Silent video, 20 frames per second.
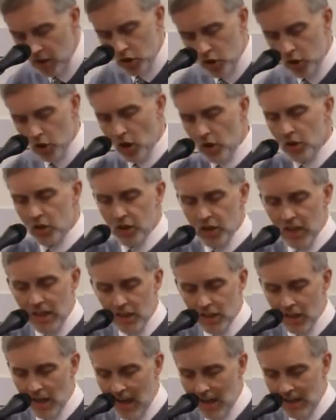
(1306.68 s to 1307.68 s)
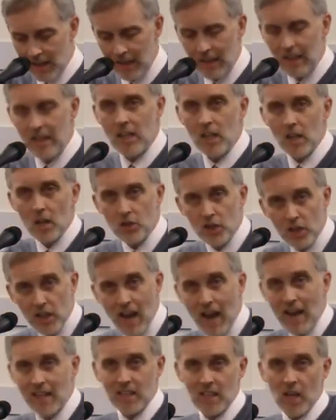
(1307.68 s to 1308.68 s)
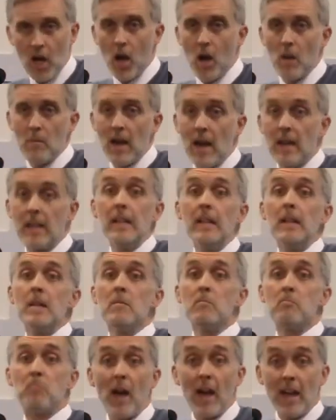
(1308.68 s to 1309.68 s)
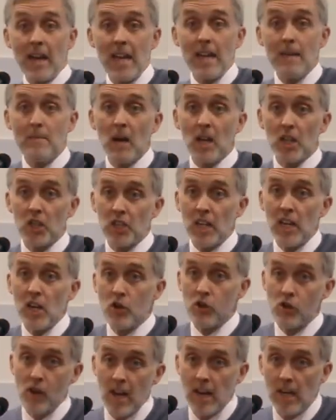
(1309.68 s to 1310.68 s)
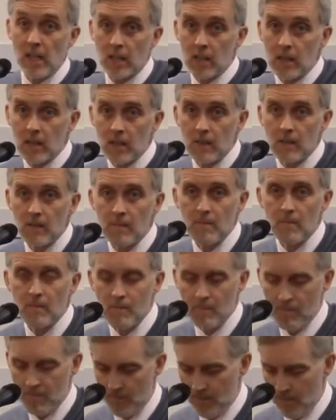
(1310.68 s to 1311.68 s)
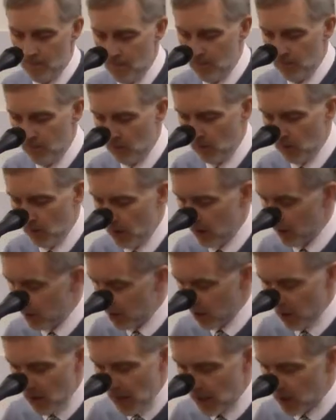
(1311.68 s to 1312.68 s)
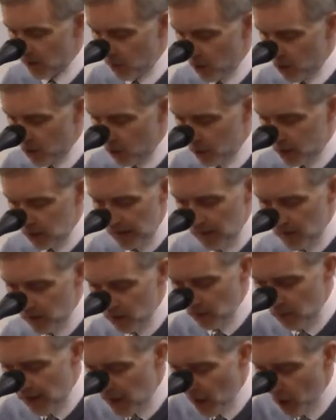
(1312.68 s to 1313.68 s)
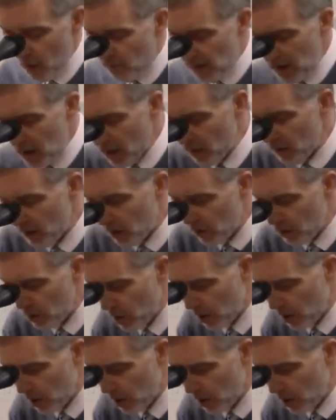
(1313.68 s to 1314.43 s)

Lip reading: And as John sees that, he goes, yes, amen, but he must increase. And so, yes, of course, we go beyond the